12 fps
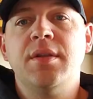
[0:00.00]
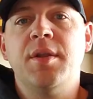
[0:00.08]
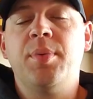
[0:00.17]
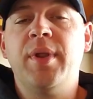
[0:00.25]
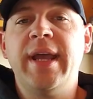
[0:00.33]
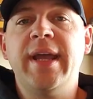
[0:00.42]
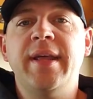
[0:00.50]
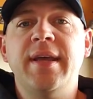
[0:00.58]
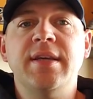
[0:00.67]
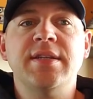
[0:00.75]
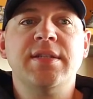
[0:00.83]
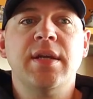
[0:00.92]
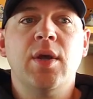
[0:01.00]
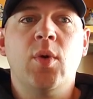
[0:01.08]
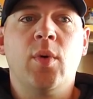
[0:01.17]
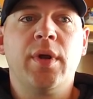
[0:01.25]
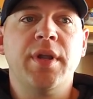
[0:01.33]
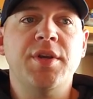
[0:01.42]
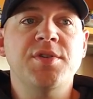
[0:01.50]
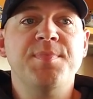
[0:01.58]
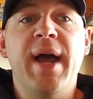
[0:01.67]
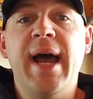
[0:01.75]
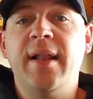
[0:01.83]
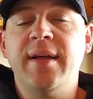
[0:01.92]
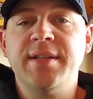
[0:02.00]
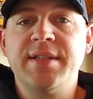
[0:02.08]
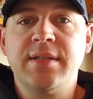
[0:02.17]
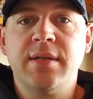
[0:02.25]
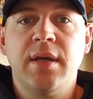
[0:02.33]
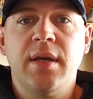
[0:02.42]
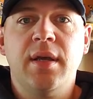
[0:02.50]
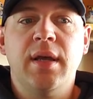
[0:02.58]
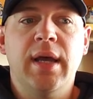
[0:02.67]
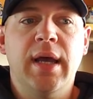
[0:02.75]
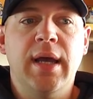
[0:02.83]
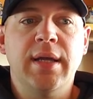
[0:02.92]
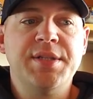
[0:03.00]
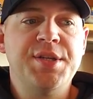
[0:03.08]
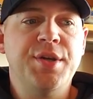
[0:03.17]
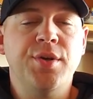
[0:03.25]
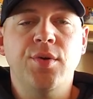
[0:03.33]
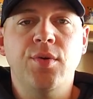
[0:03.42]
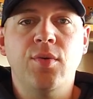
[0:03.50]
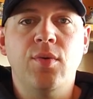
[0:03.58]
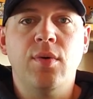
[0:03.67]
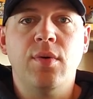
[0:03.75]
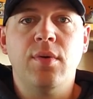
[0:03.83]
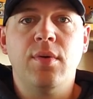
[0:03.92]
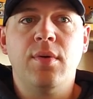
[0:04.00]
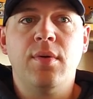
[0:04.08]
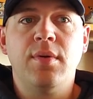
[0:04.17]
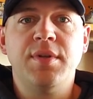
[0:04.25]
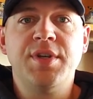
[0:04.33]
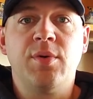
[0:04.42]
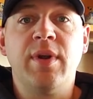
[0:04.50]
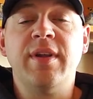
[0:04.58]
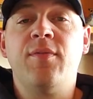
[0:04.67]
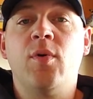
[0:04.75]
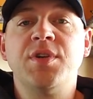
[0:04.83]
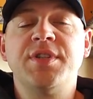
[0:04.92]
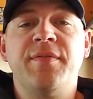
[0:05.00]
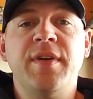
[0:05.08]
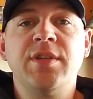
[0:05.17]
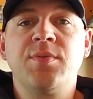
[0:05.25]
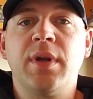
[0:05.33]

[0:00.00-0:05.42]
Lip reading: The plan is we're going to use pallets to reinforce the fence.